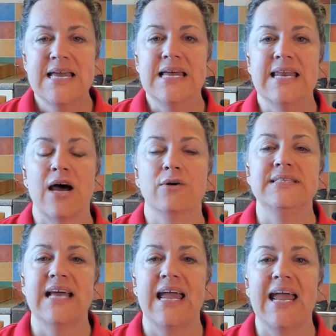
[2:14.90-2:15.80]
Now,
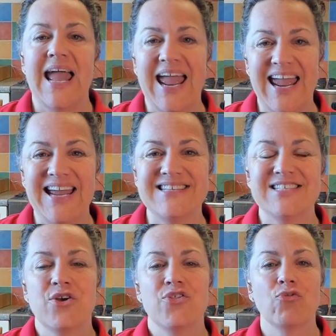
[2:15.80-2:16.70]
day 8
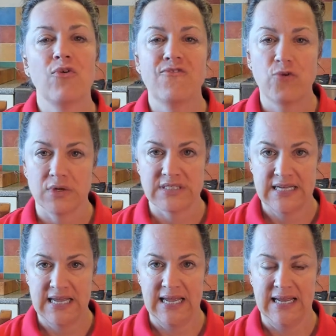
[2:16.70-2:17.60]
through
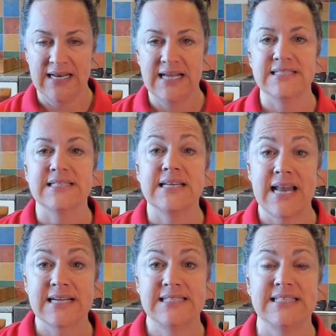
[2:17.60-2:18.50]
14 is the
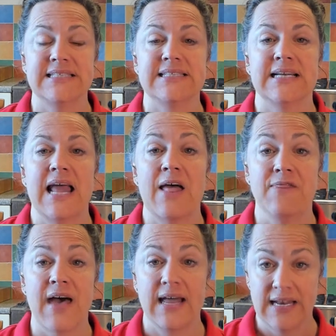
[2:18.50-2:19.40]
next season, and
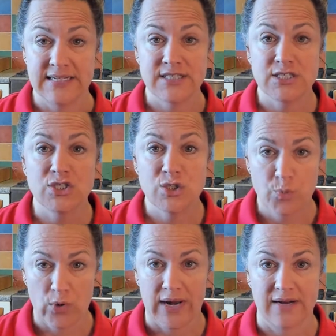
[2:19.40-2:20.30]
that is
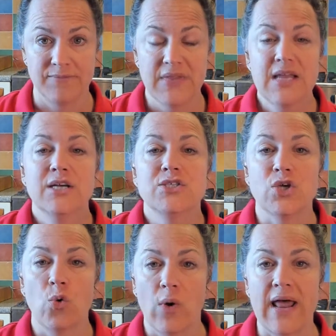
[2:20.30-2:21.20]
spring.
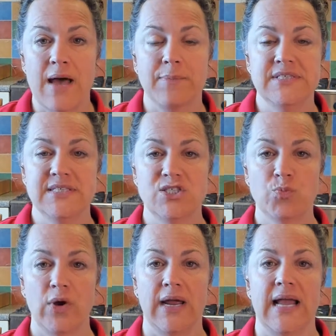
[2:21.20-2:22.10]
So what happens in
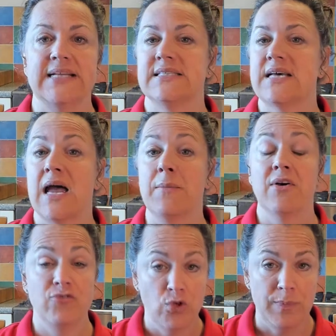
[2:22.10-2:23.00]
spring? It's a time
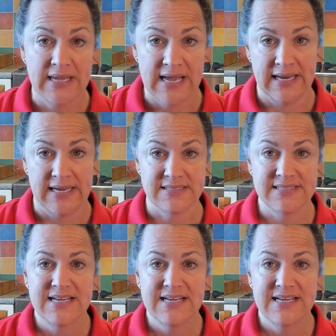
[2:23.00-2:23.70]
of new beginnings.